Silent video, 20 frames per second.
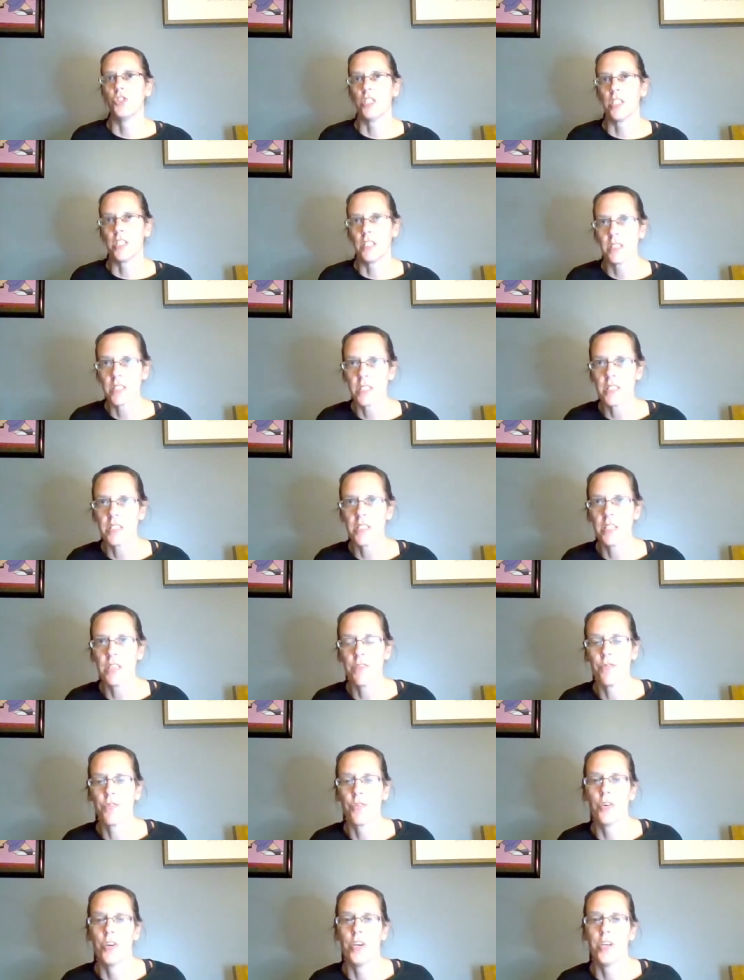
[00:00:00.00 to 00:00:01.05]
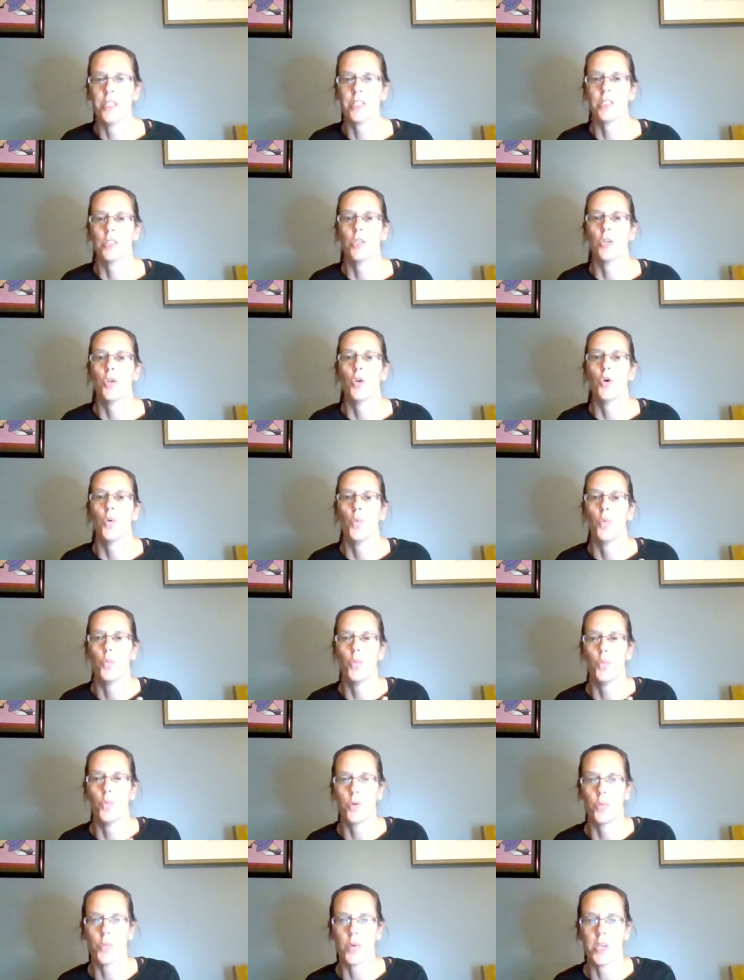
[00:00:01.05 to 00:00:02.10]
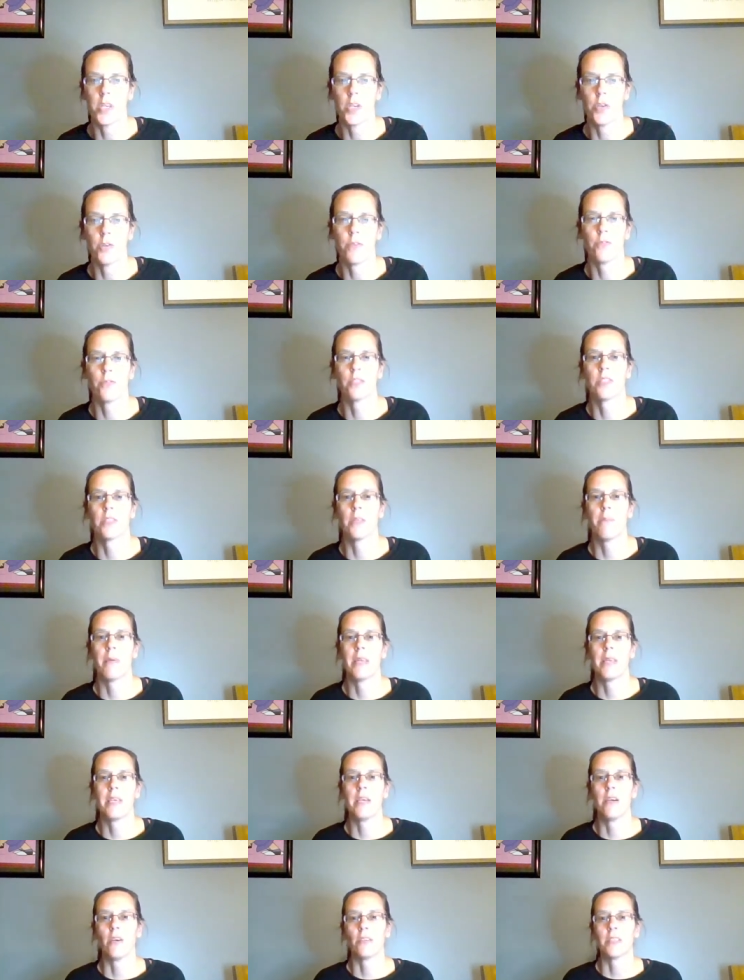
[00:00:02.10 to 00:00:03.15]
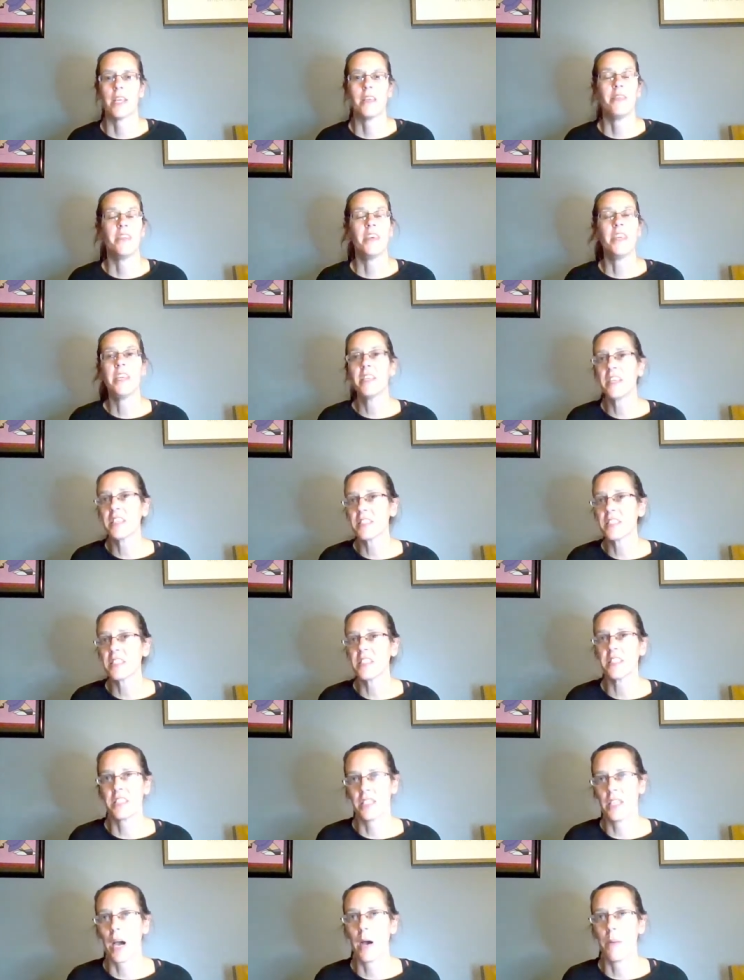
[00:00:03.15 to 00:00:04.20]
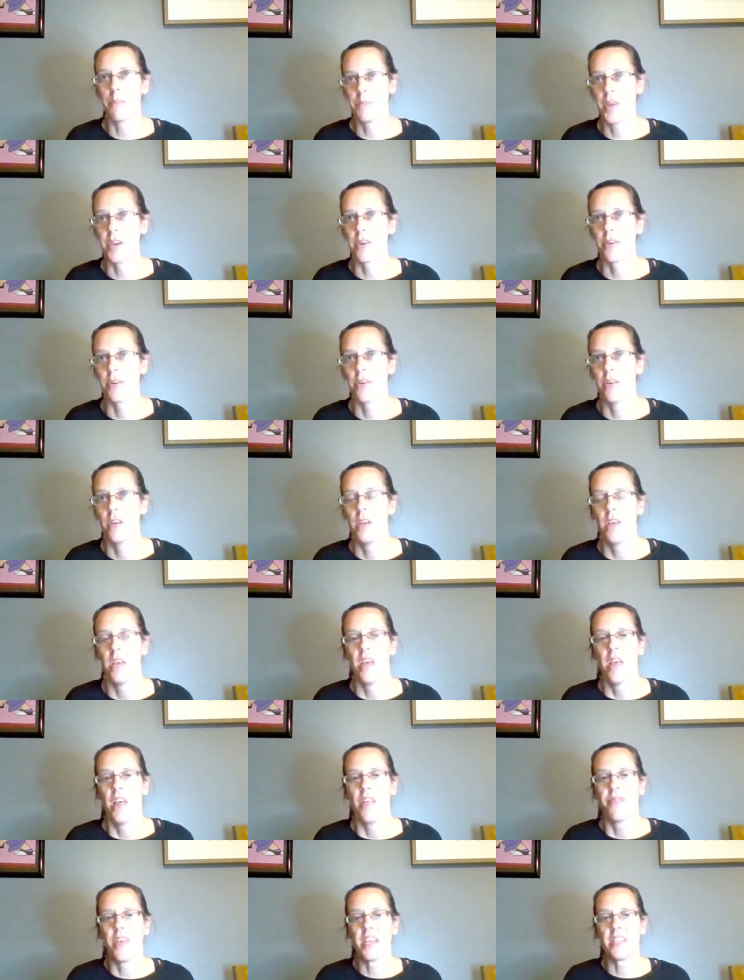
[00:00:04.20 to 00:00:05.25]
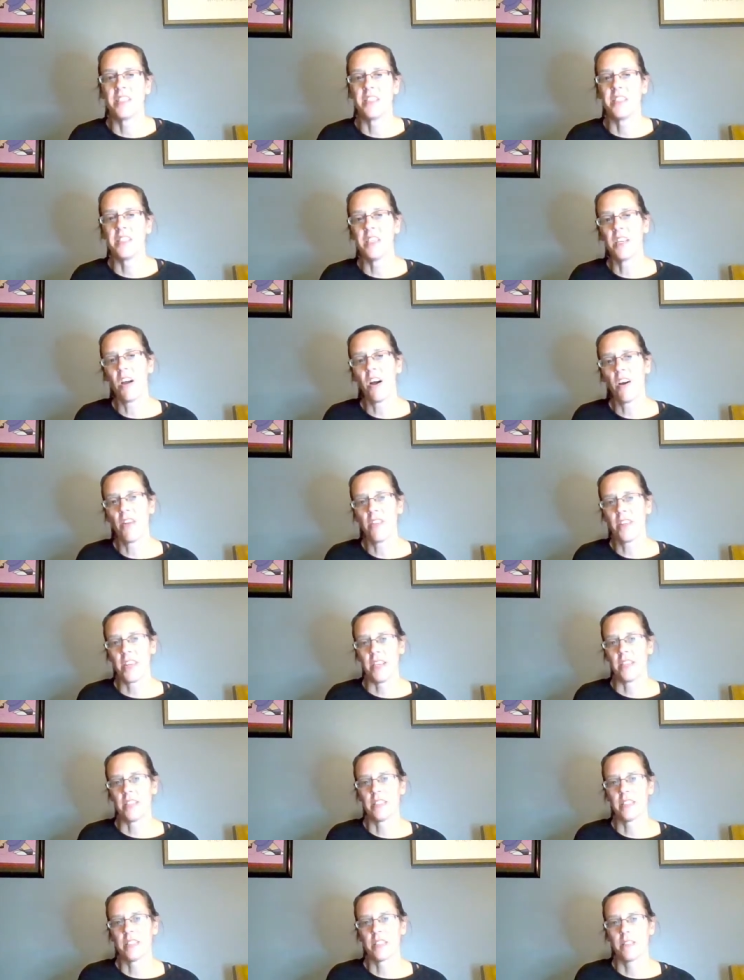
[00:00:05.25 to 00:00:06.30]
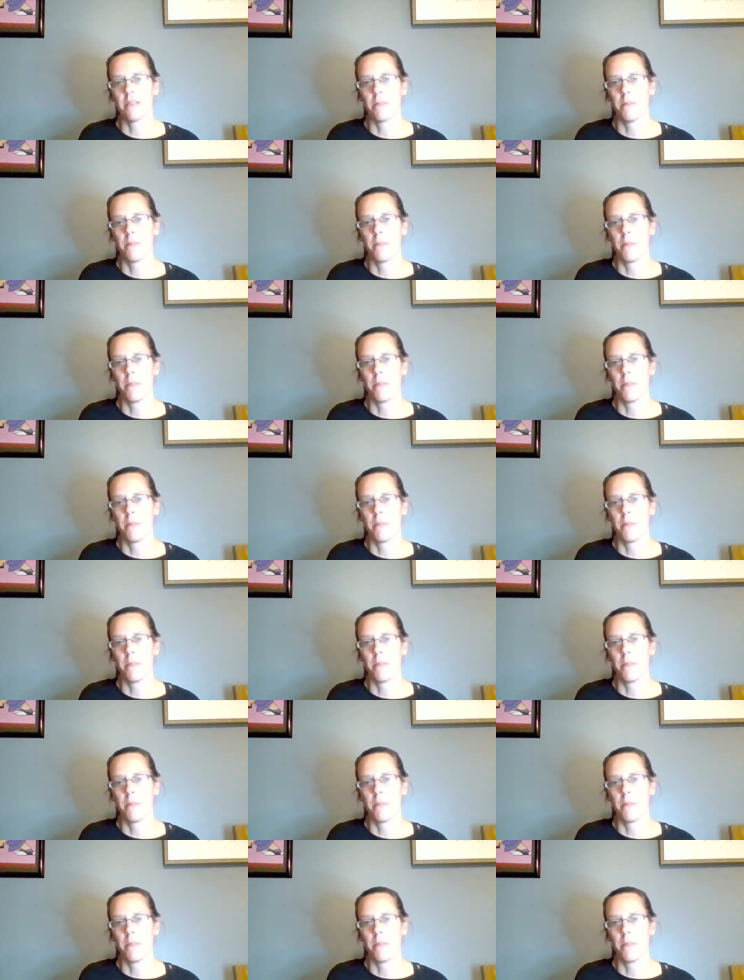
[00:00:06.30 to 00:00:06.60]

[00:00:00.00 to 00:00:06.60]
Jesus did it for us. Would we do it for somebody else? And then it doesn't stop there. They did all this.